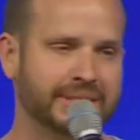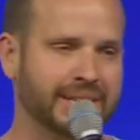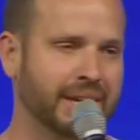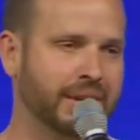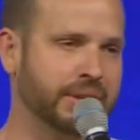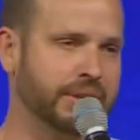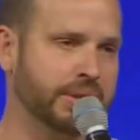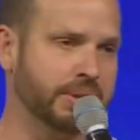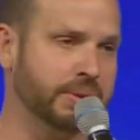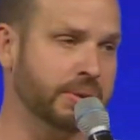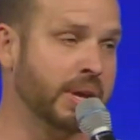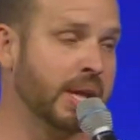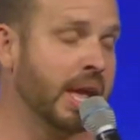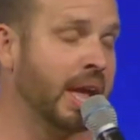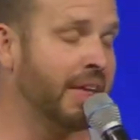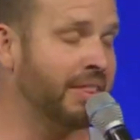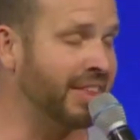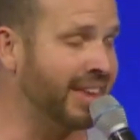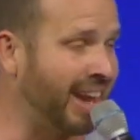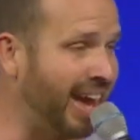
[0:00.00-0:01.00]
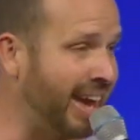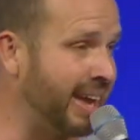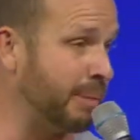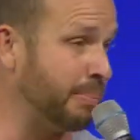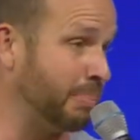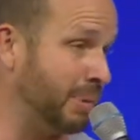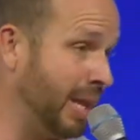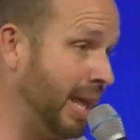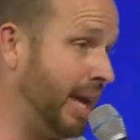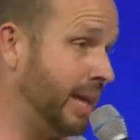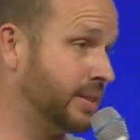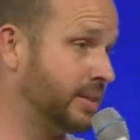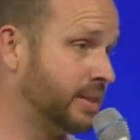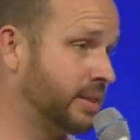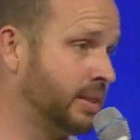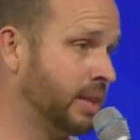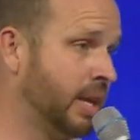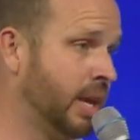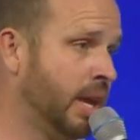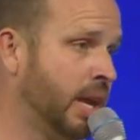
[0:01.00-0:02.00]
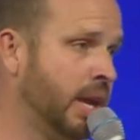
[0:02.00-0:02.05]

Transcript: tell you that I am blessed.